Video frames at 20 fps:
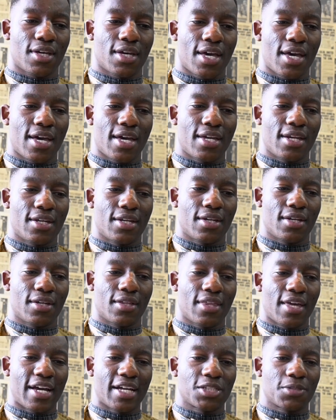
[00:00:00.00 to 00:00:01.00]
and
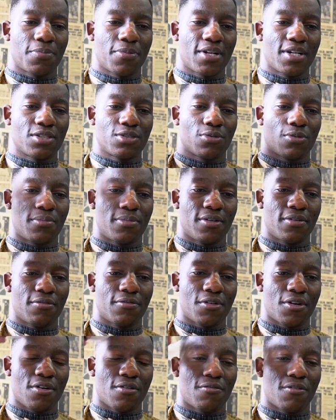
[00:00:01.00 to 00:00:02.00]
that experience will be
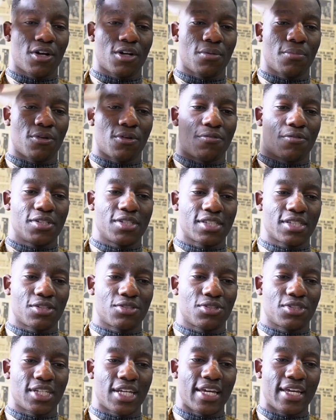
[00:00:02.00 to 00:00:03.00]
very valuable if you decide
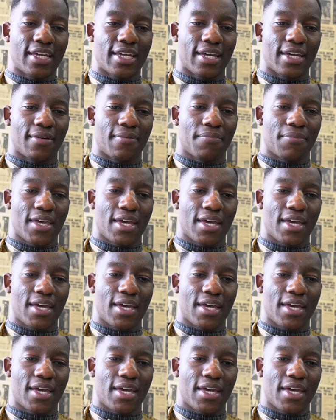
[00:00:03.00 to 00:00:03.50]
to take it,